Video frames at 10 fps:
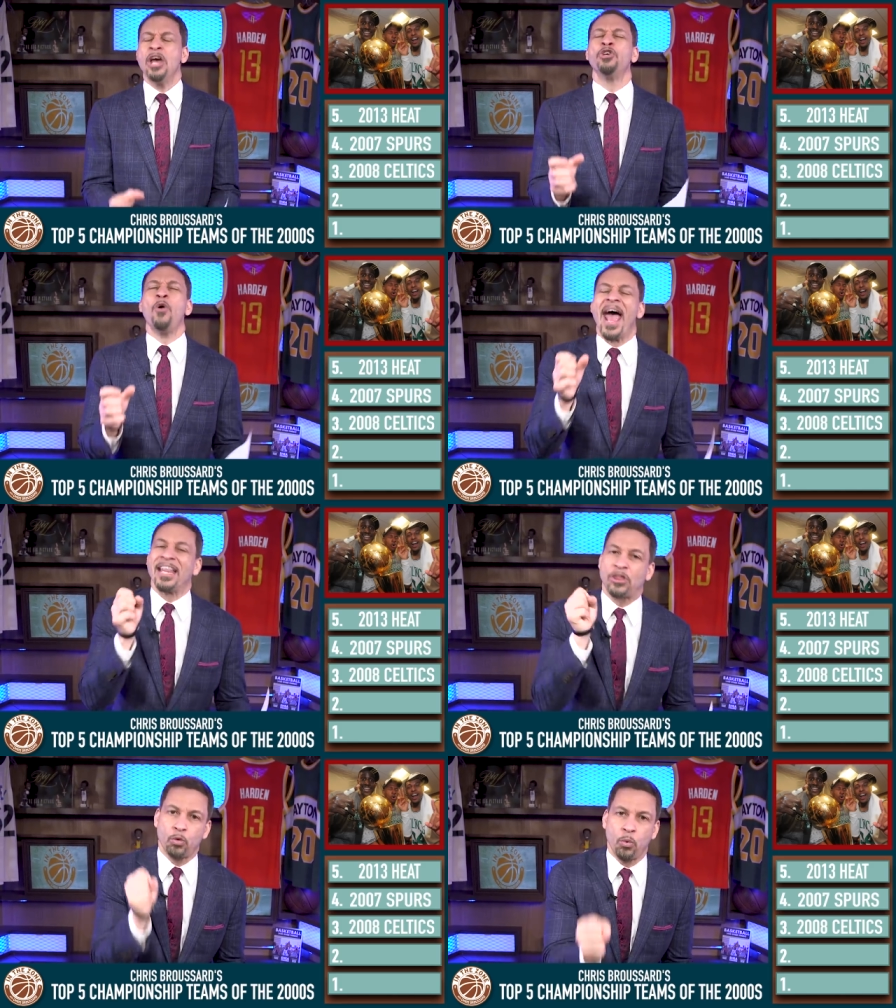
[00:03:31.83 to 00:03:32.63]
You
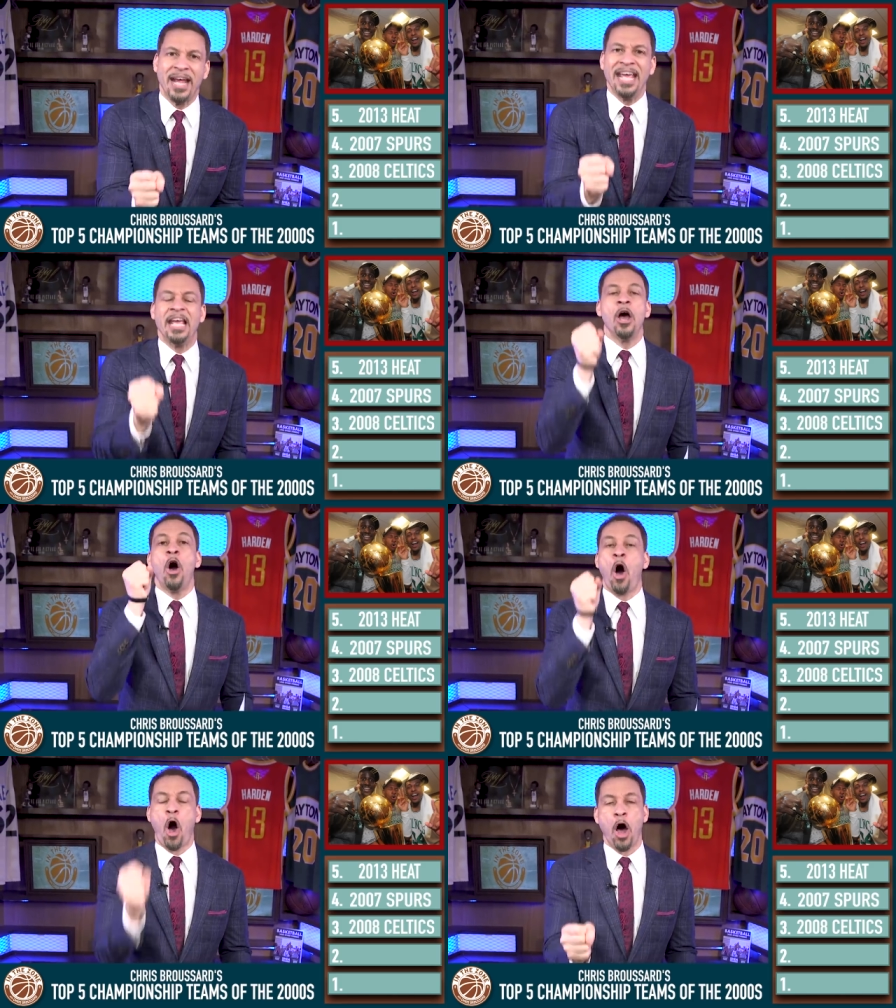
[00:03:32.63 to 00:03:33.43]
add three
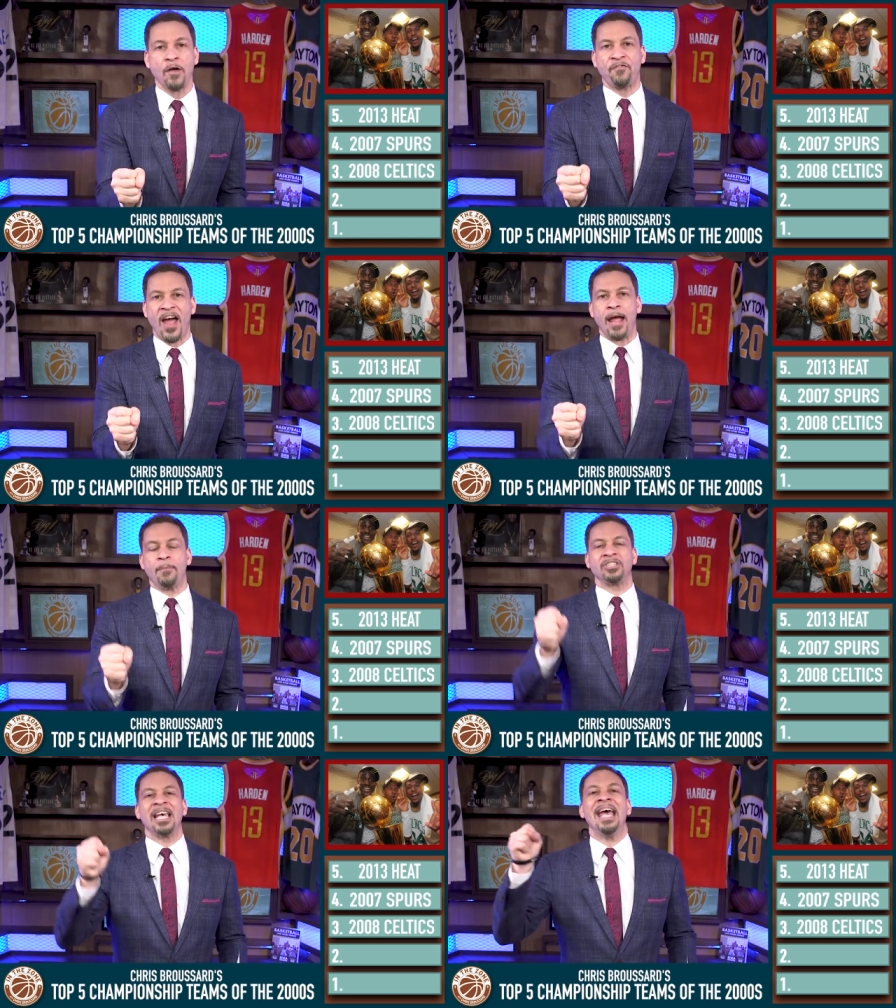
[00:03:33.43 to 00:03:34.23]
Hall of
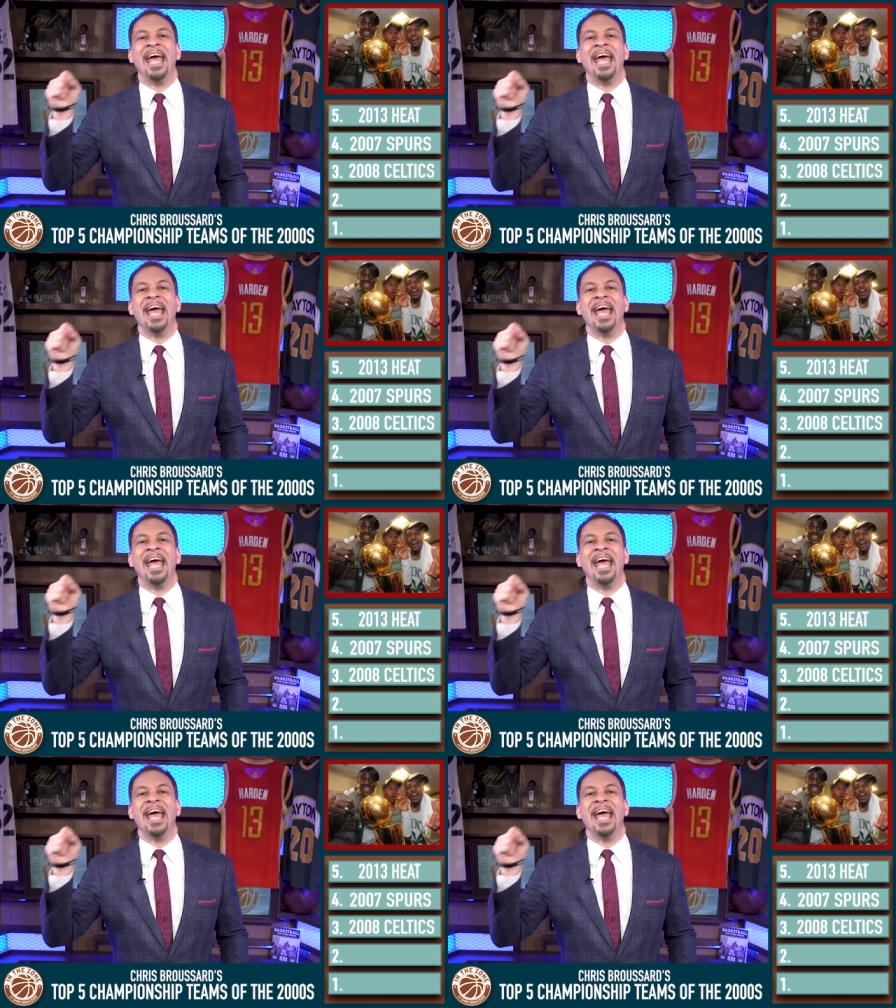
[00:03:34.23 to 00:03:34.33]
Famers